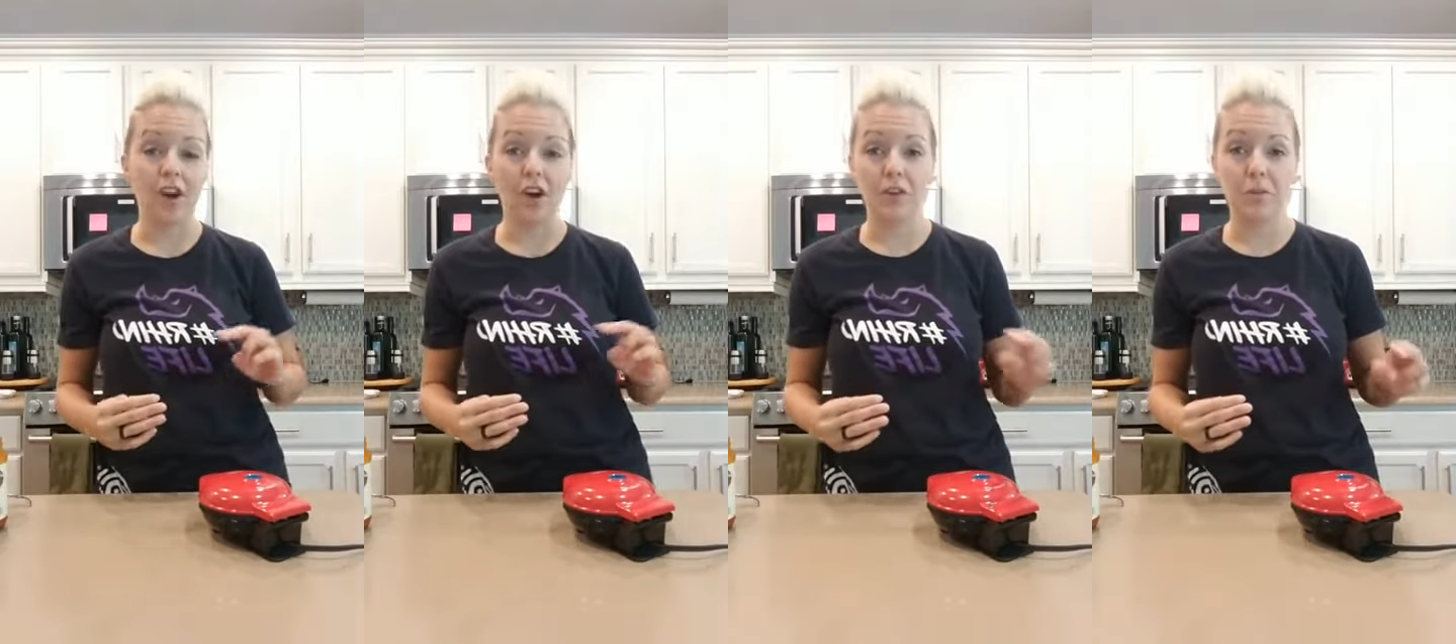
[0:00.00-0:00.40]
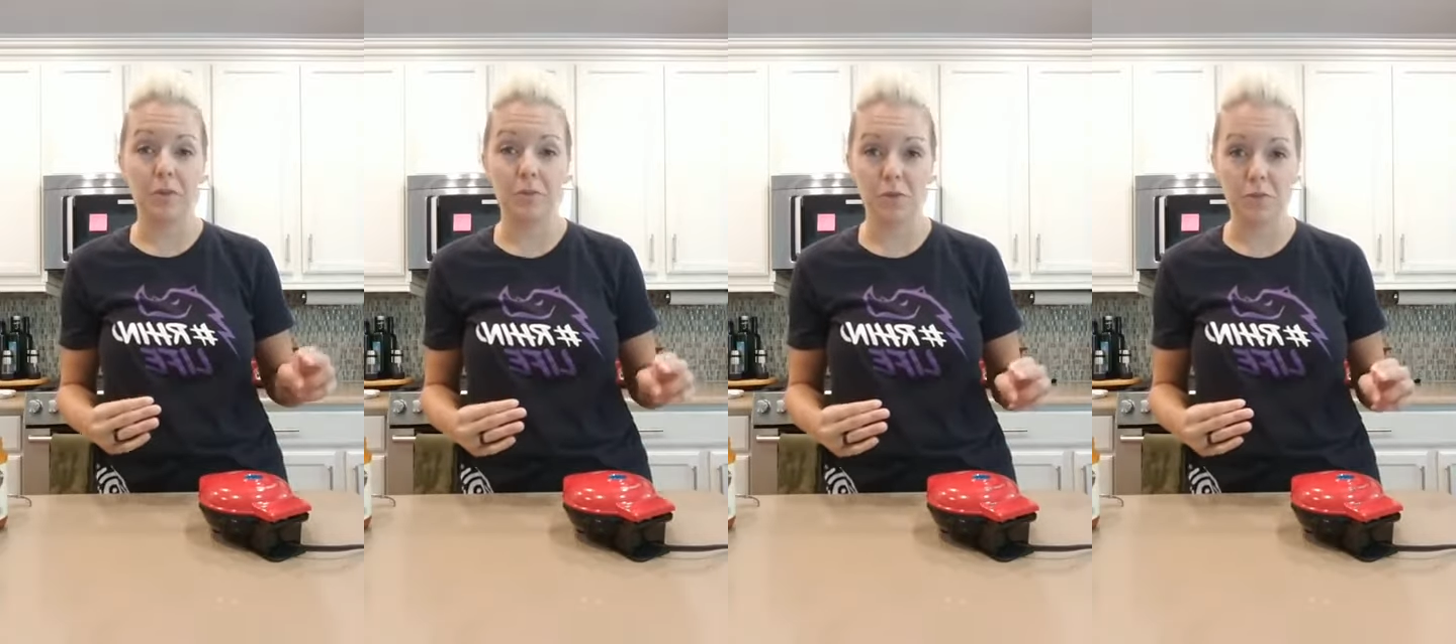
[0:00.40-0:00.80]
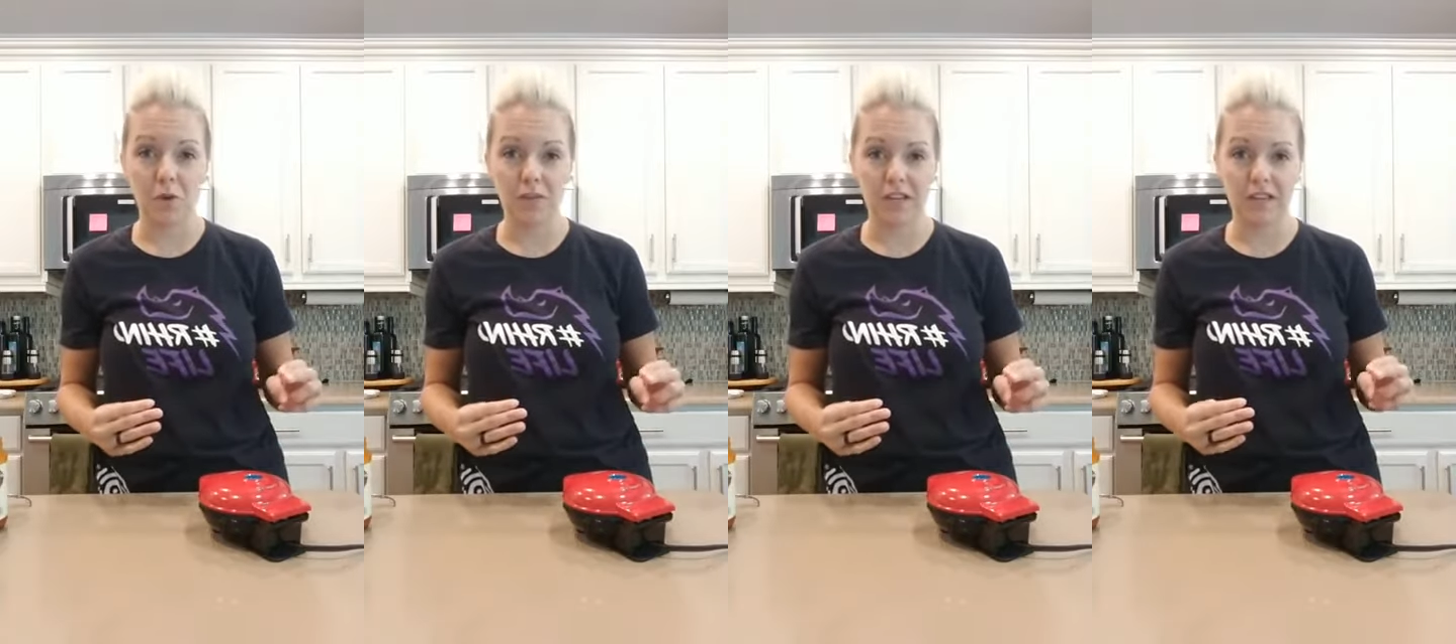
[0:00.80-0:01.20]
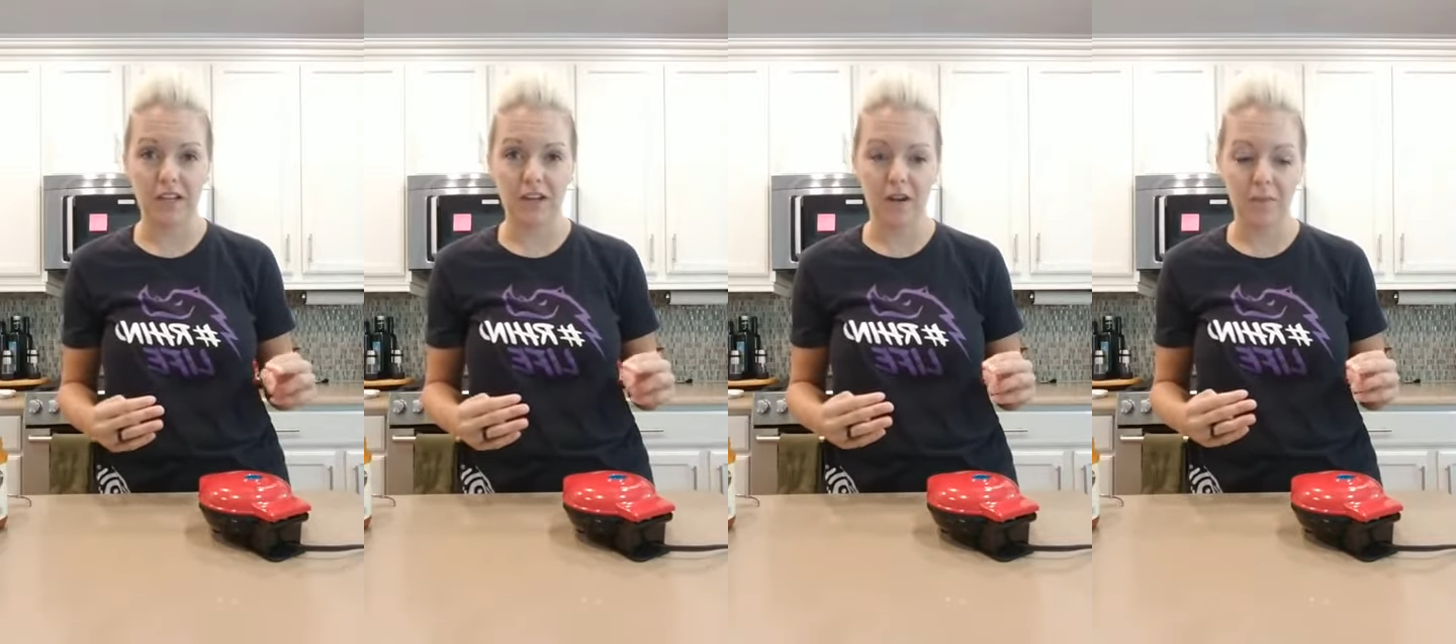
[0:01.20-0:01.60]
other people's posts out
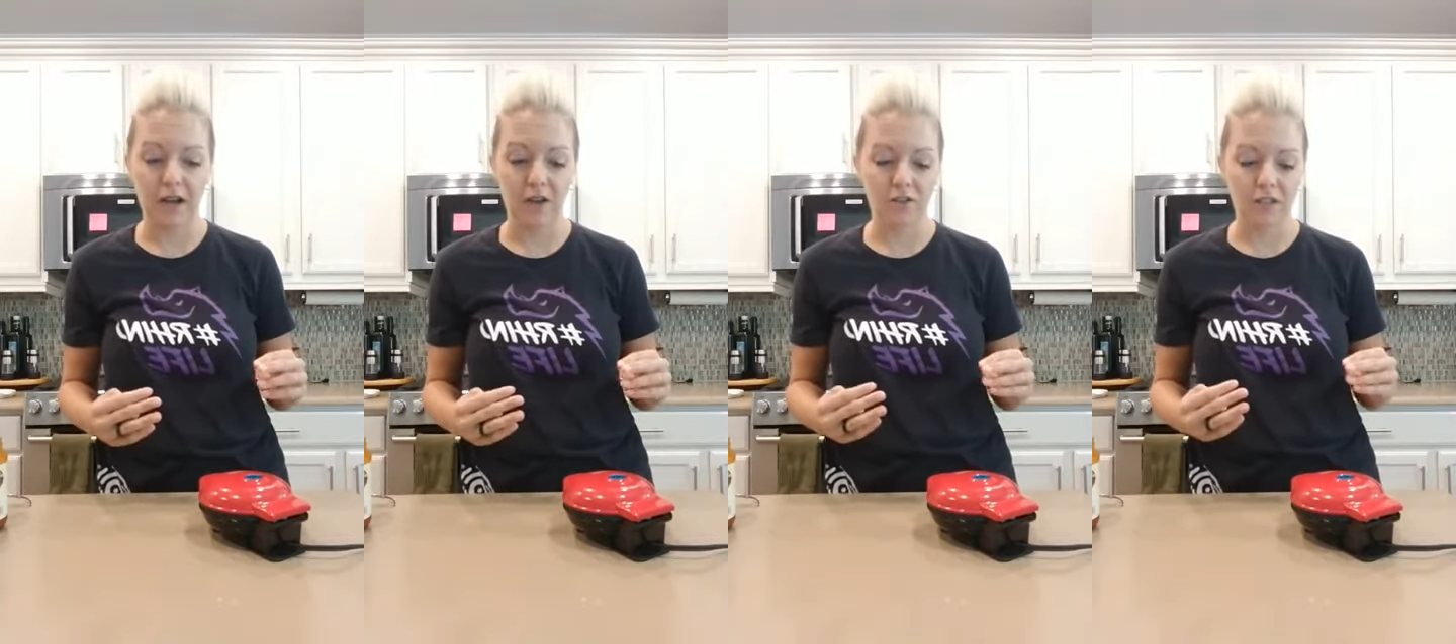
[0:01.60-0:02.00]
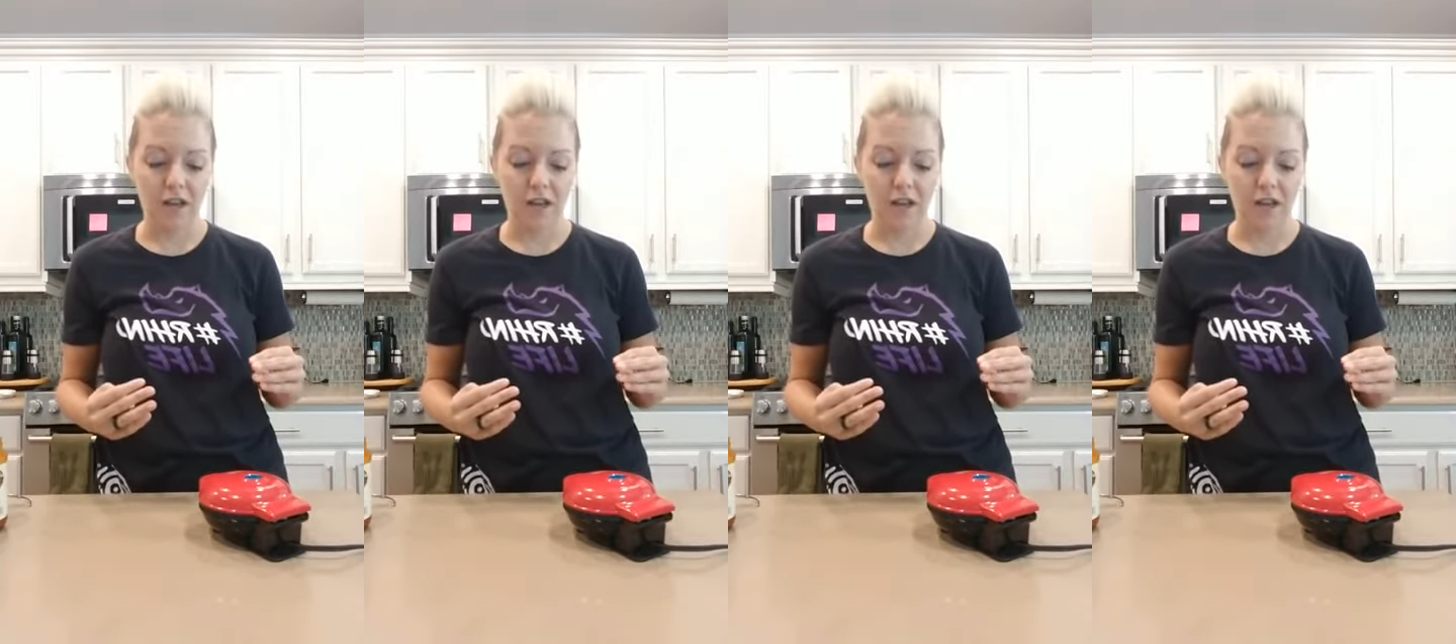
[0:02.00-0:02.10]
there about